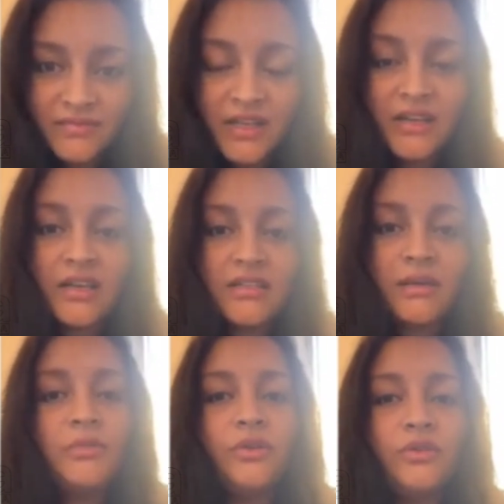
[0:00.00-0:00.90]
it does
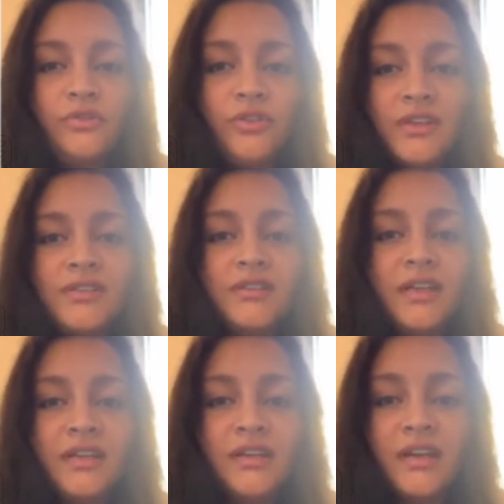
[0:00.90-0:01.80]
something good for our
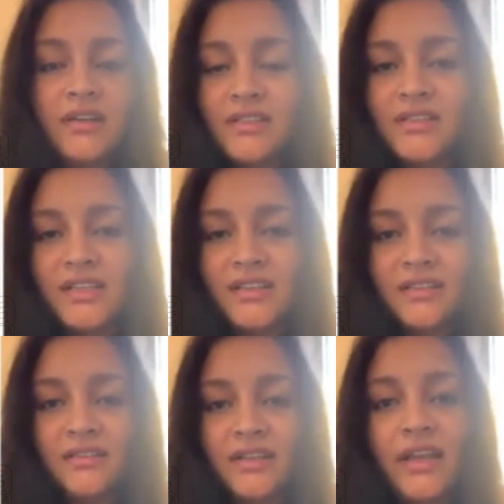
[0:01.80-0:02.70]
society and our state.
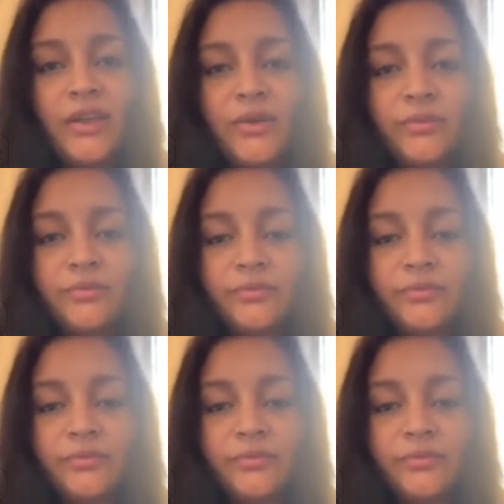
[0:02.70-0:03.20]
Thank you.